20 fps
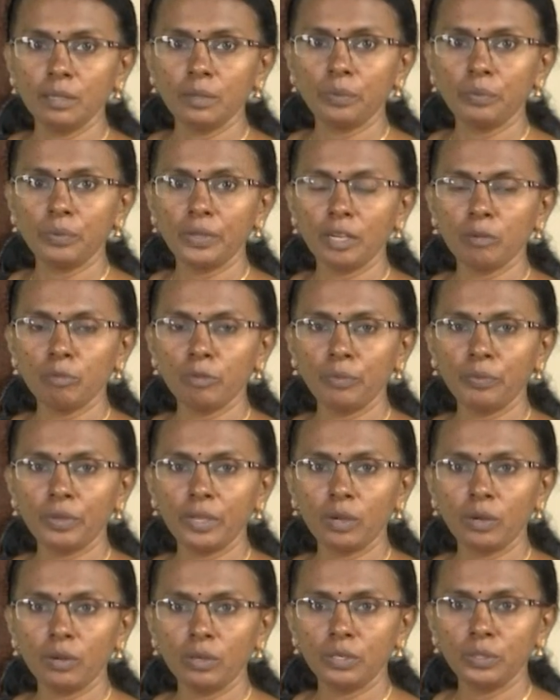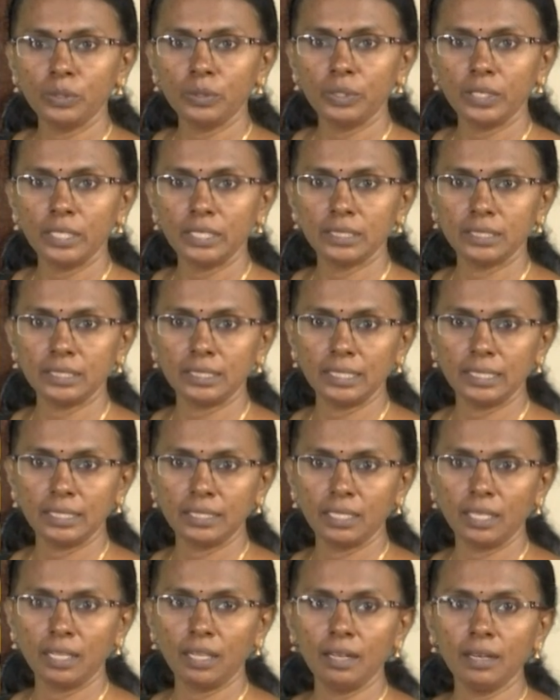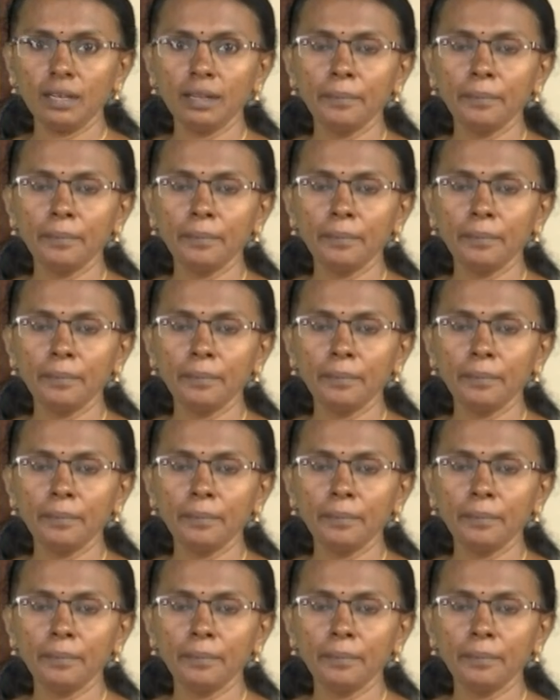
We are moving on to his detail.